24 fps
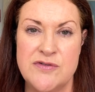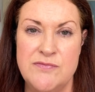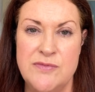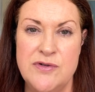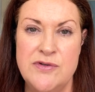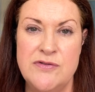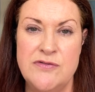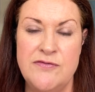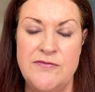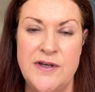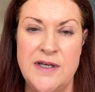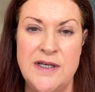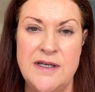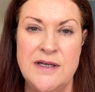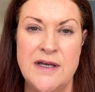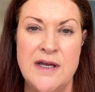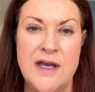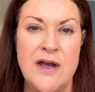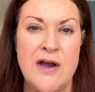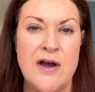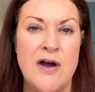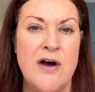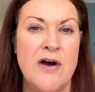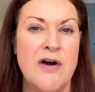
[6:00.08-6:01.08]
a movie
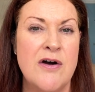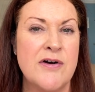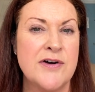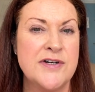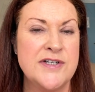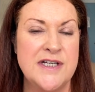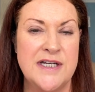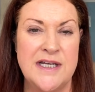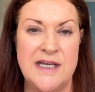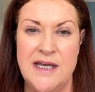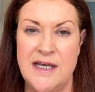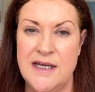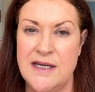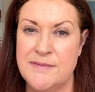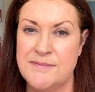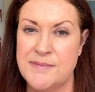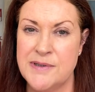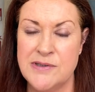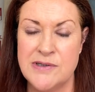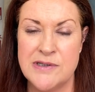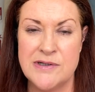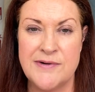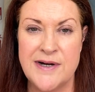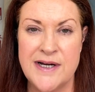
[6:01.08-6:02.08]
or to kick a
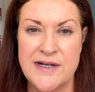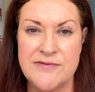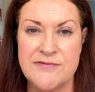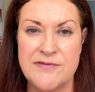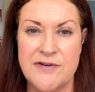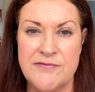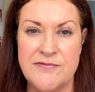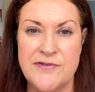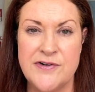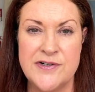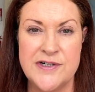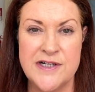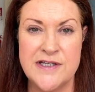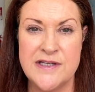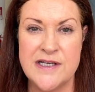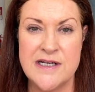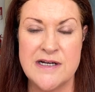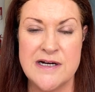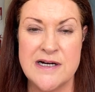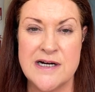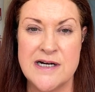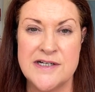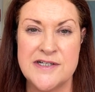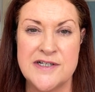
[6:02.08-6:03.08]
ball around for fun in the
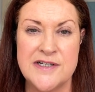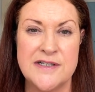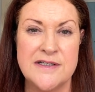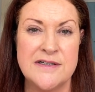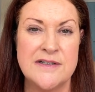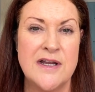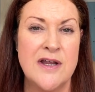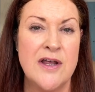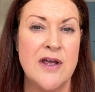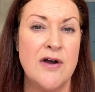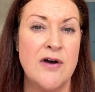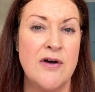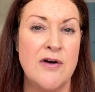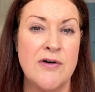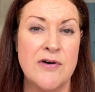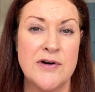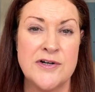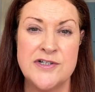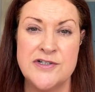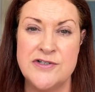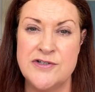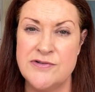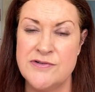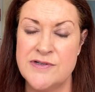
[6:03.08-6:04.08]
garden or
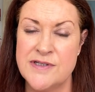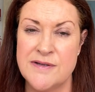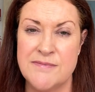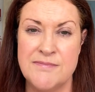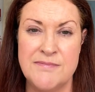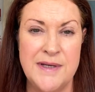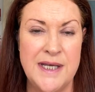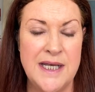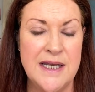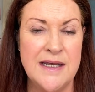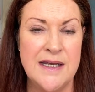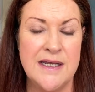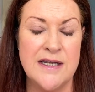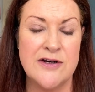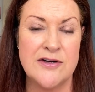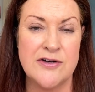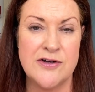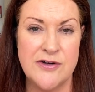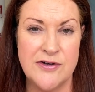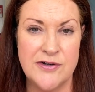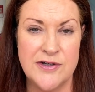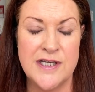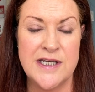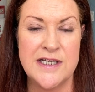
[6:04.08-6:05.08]
to do some baking or
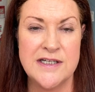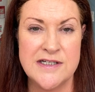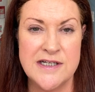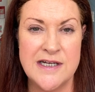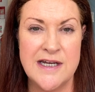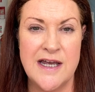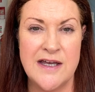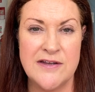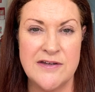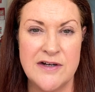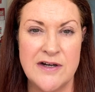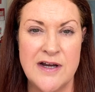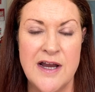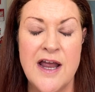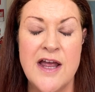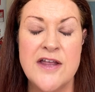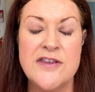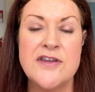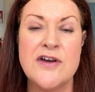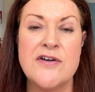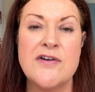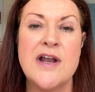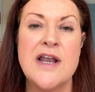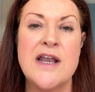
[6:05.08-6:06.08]
cooking together.
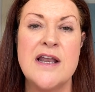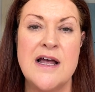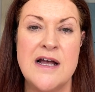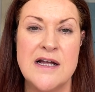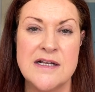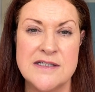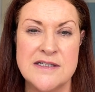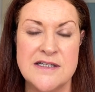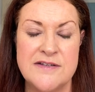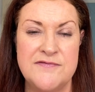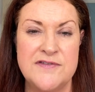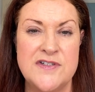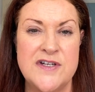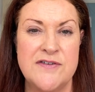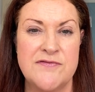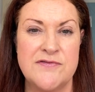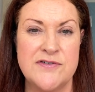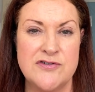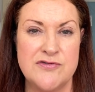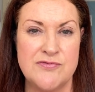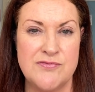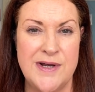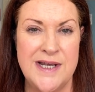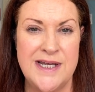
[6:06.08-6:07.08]
There are lots of
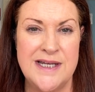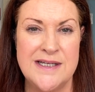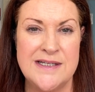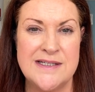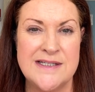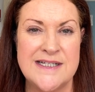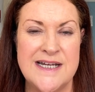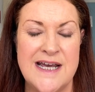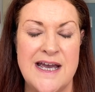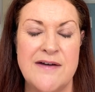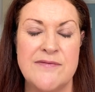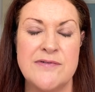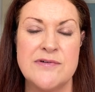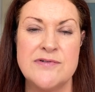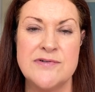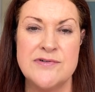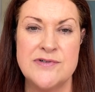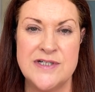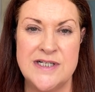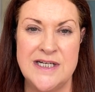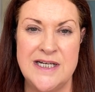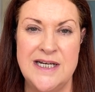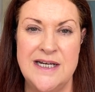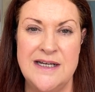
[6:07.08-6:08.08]
different ways to have a
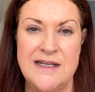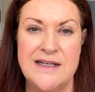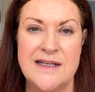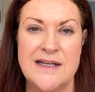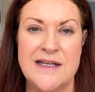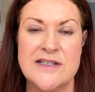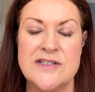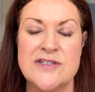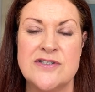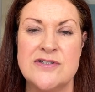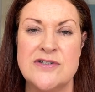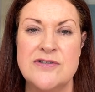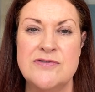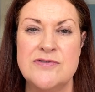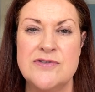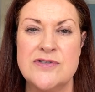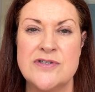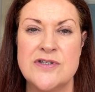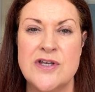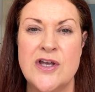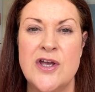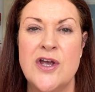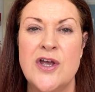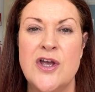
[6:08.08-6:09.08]
routine that
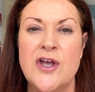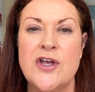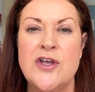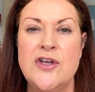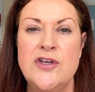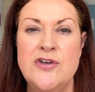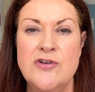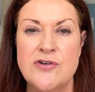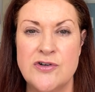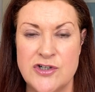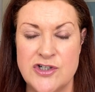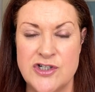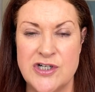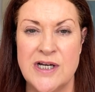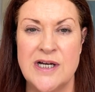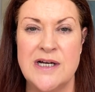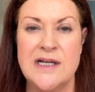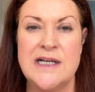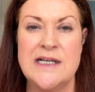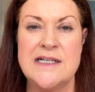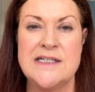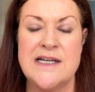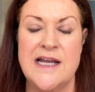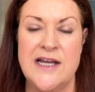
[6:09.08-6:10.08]
suits your
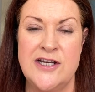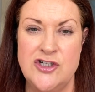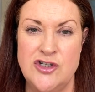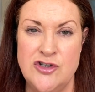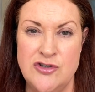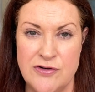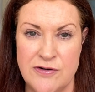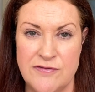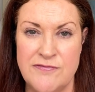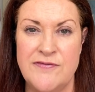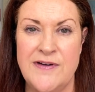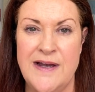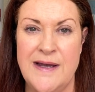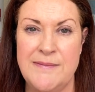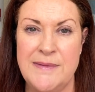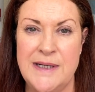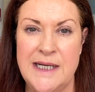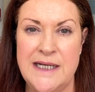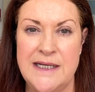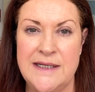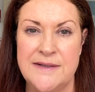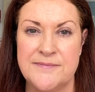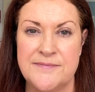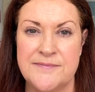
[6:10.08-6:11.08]
child and your
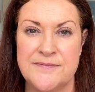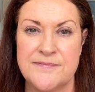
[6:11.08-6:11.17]
family.